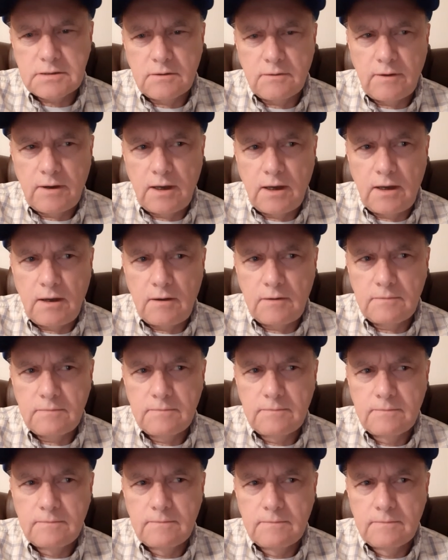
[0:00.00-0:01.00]
her out,
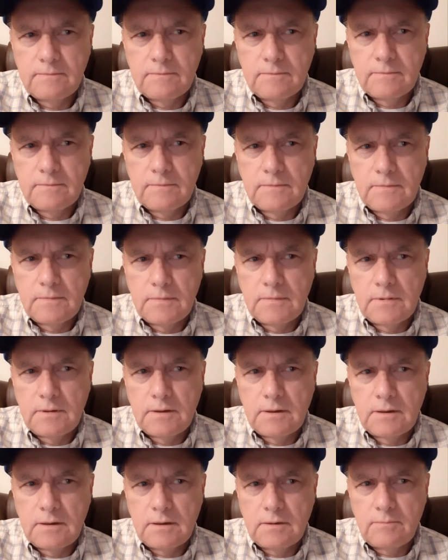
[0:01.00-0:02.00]

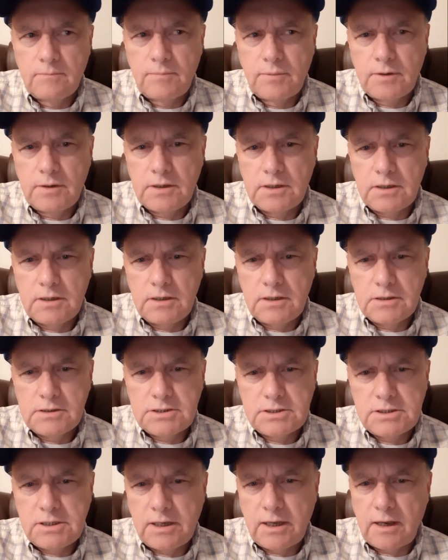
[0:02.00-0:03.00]
but is
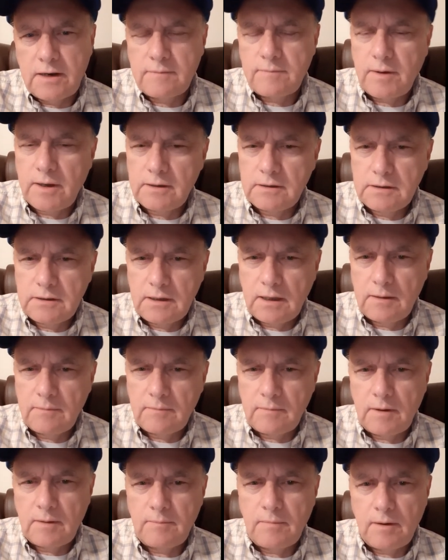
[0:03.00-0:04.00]
she out of my,
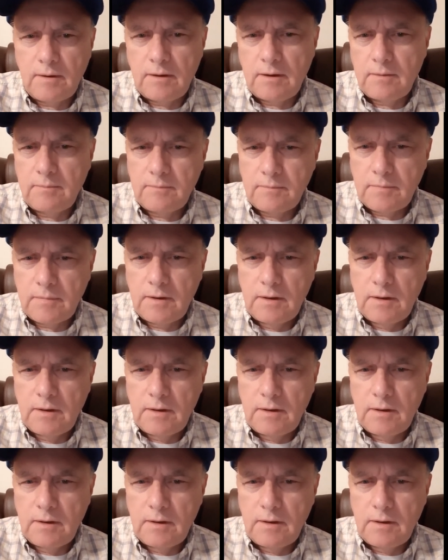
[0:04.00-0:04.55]
am